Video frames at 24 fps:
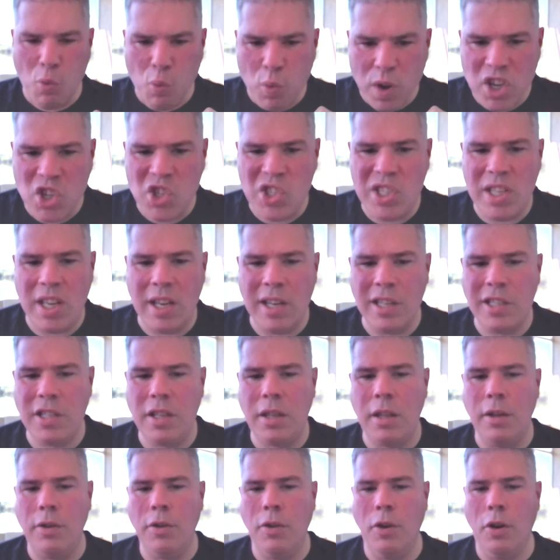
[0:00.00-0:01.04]

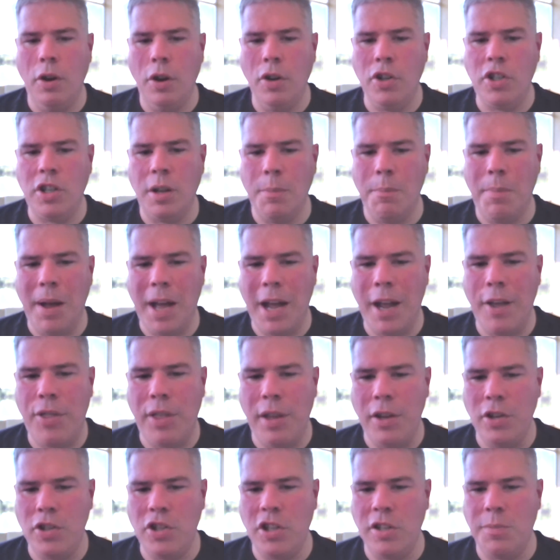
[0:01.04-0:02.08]
Resist the urge to buy
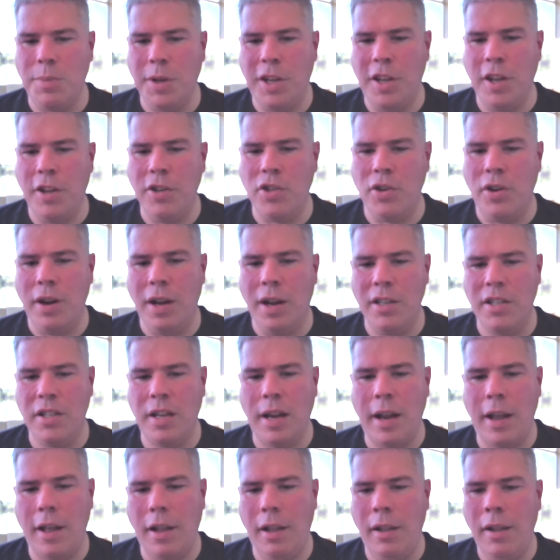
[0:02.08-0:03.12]
things just because they're on
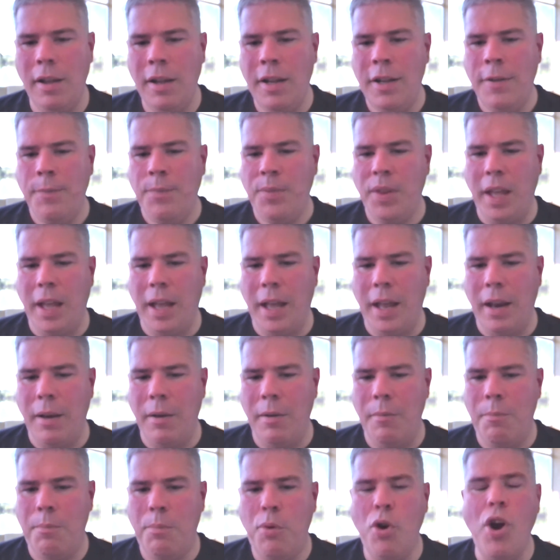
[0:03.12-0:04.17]
sale,
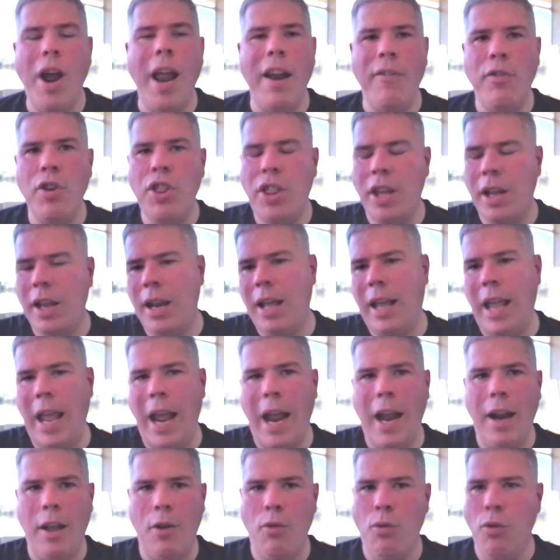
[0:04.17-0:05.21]
and put everything into
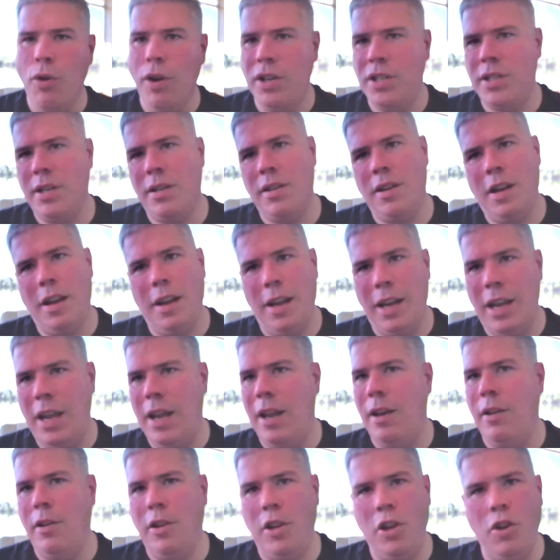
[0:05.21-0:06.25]
categories.
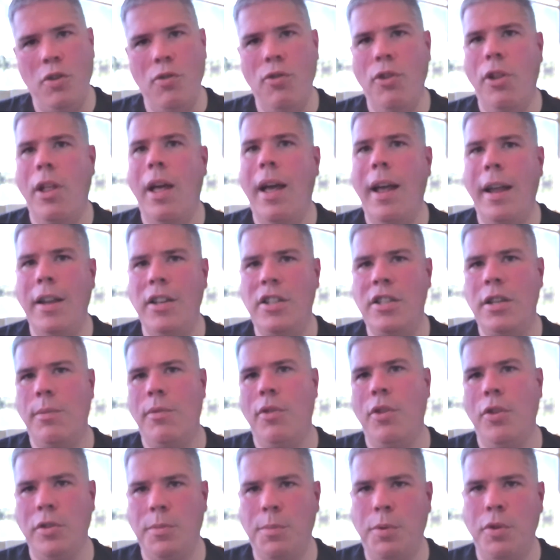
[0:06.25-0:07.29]
Again, utilize some
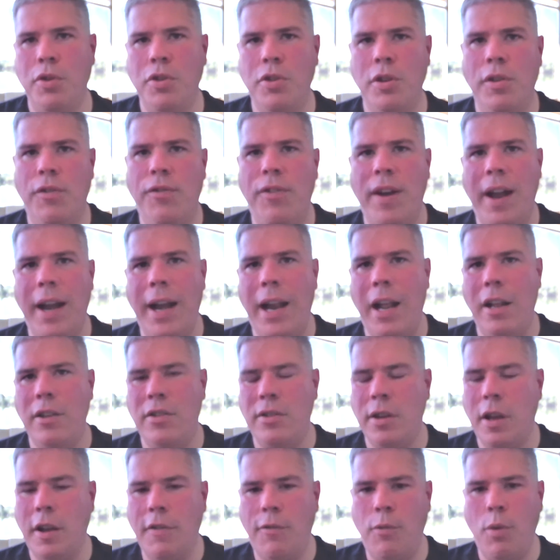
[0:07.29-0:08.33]
of those personal finance
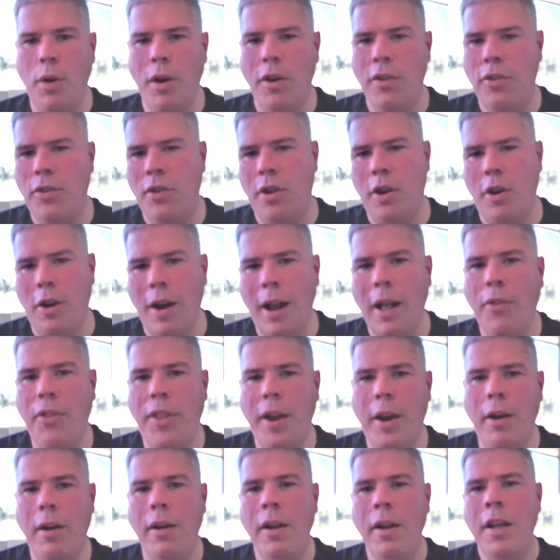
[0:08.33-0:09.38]
softwares that are out
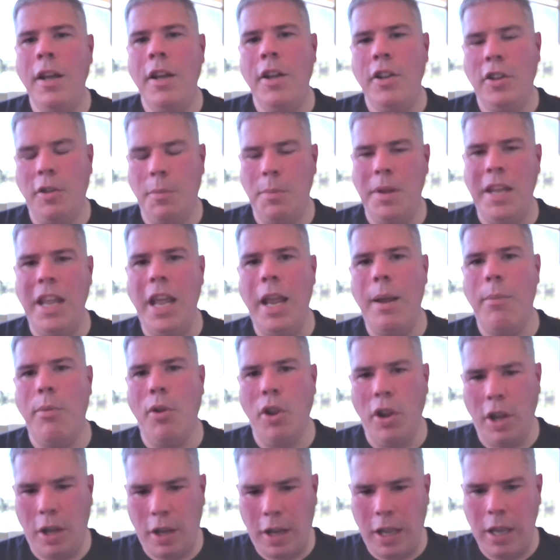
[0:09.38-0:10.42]
there to be able
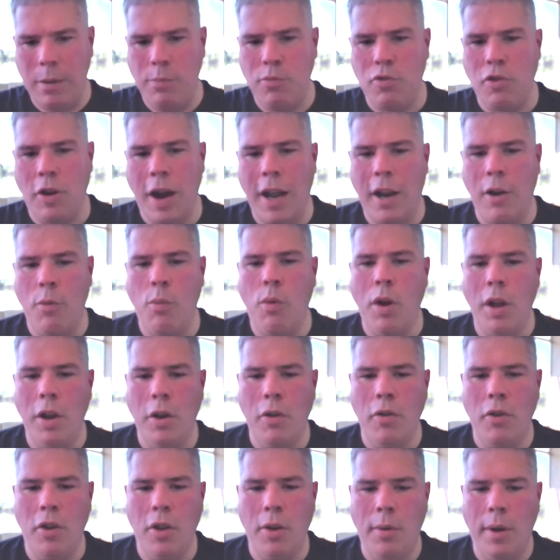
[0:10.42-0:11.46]
to keep track of what
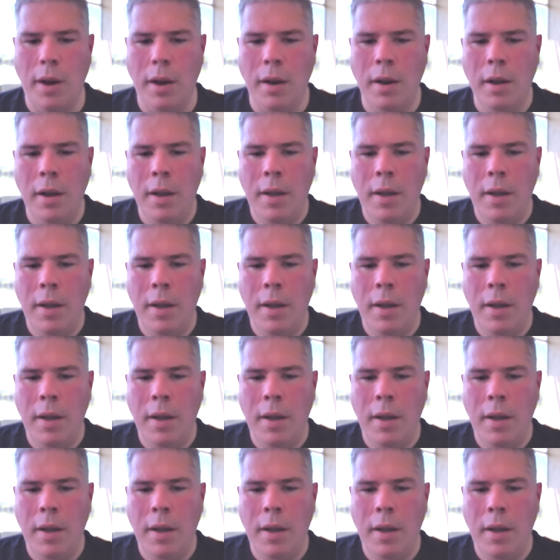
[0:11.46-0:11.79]
you're doing.